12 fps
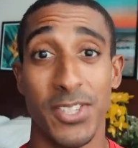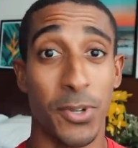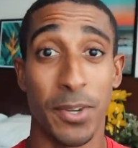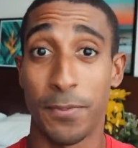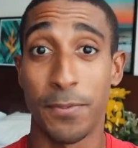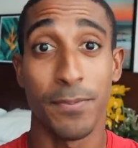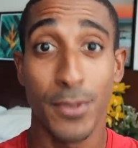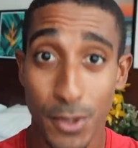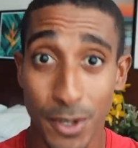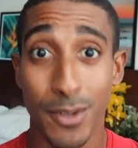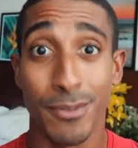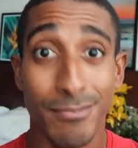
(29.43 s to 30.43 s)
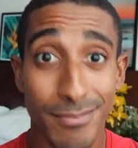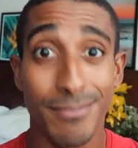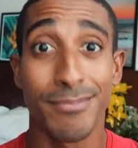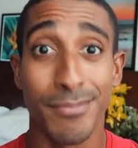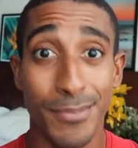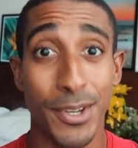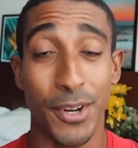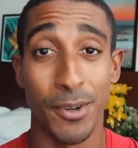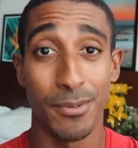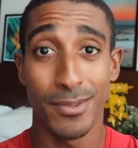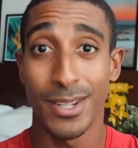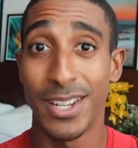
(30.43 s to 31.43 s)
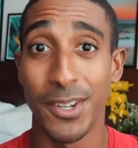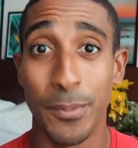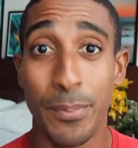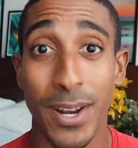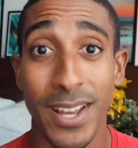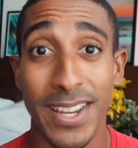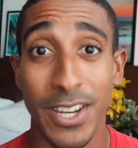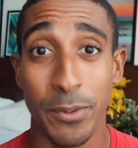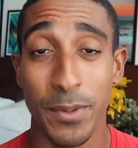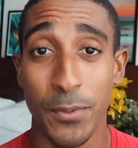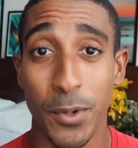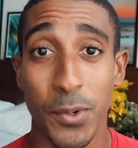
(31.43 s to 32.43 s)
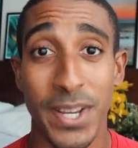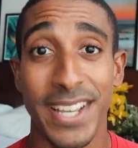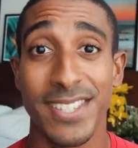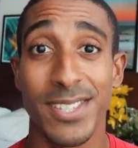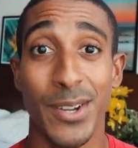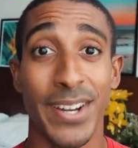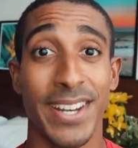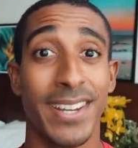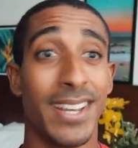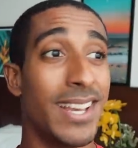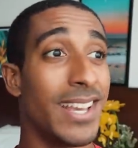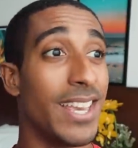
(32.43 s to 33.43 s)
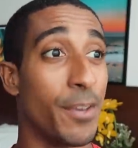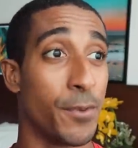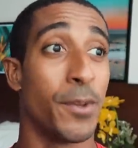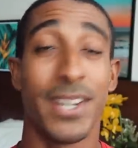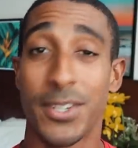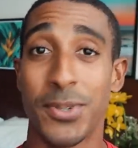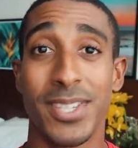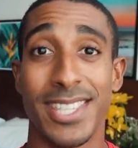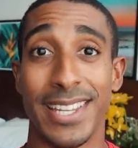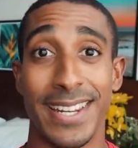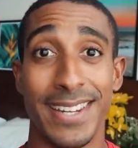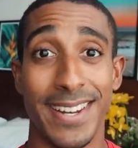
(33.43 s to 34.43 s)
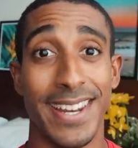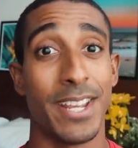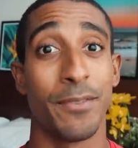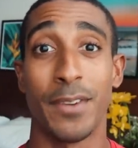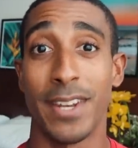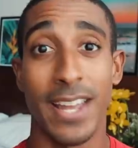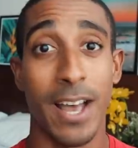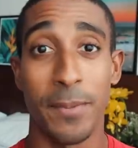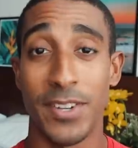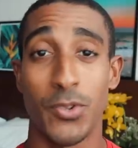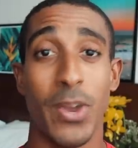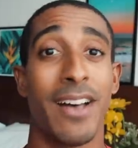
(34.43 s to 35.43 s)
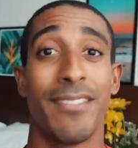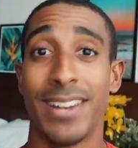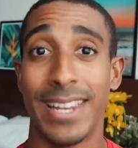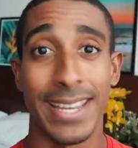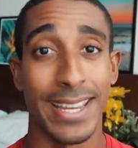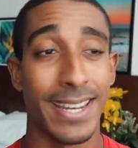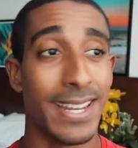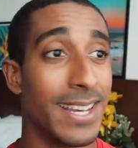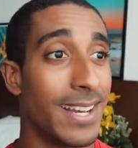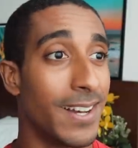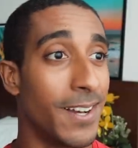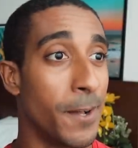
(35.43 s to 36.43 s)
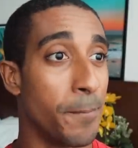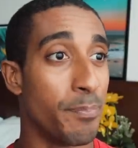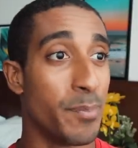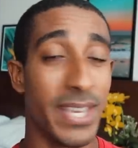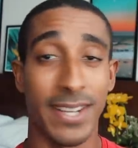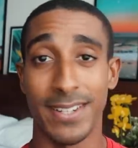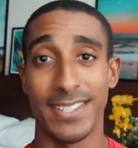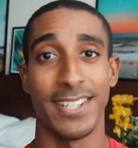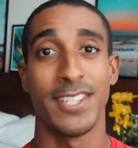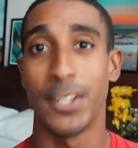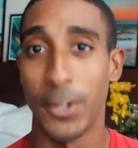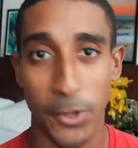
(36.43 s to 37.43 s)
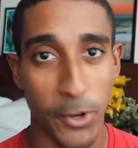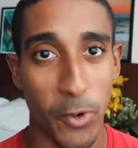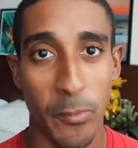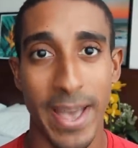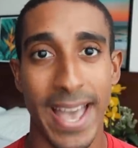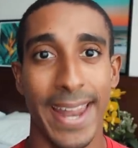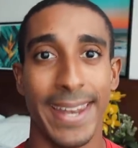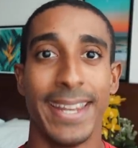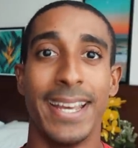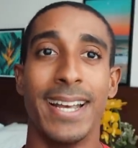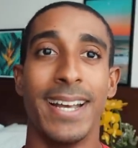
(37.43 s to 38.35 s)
So if you're, you know, a little plug here before we get started, if you're interested in Da Nang, Vietnam and traveling and being a digital nomad,